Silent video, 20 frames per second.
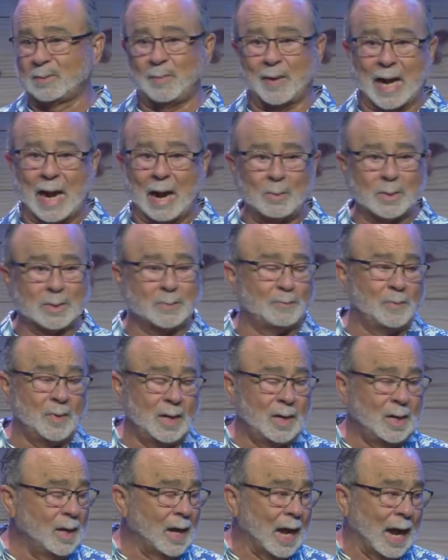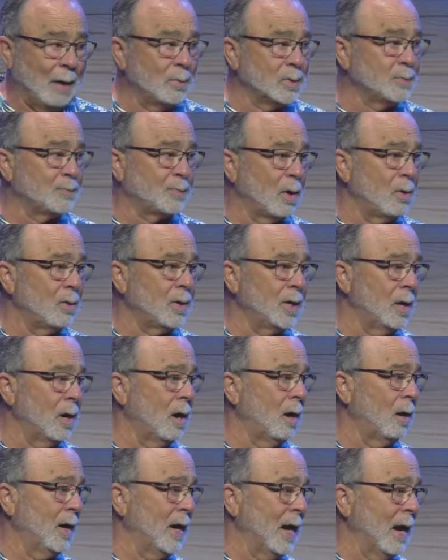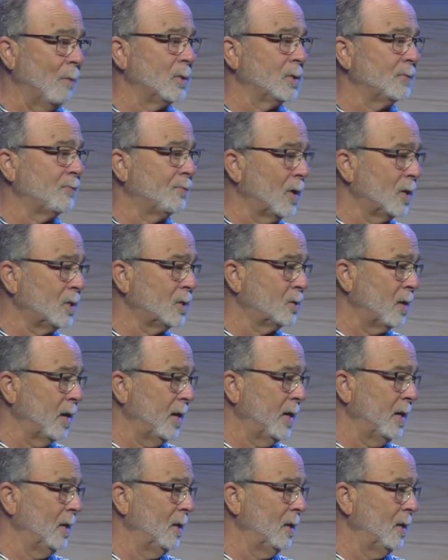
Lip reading: But I was brokenhearted. I was frustrated.